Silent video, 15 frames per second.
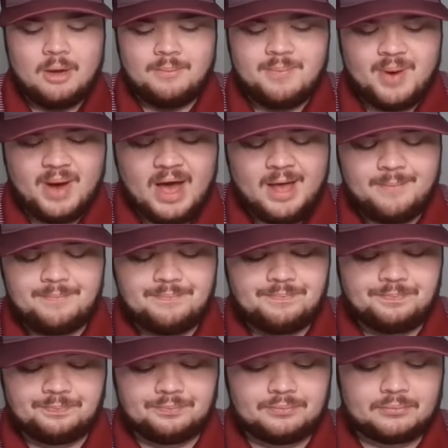but
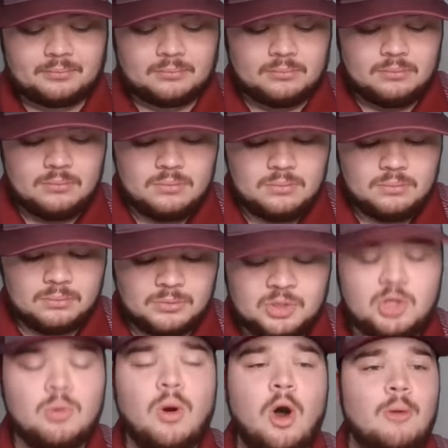
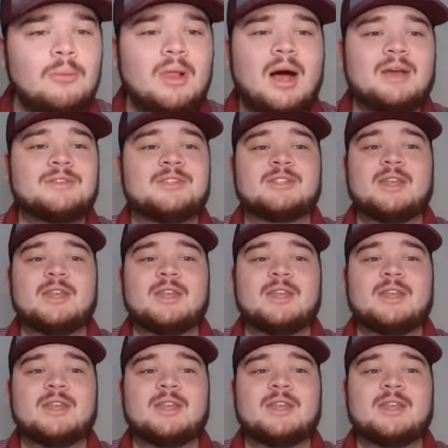two home losses,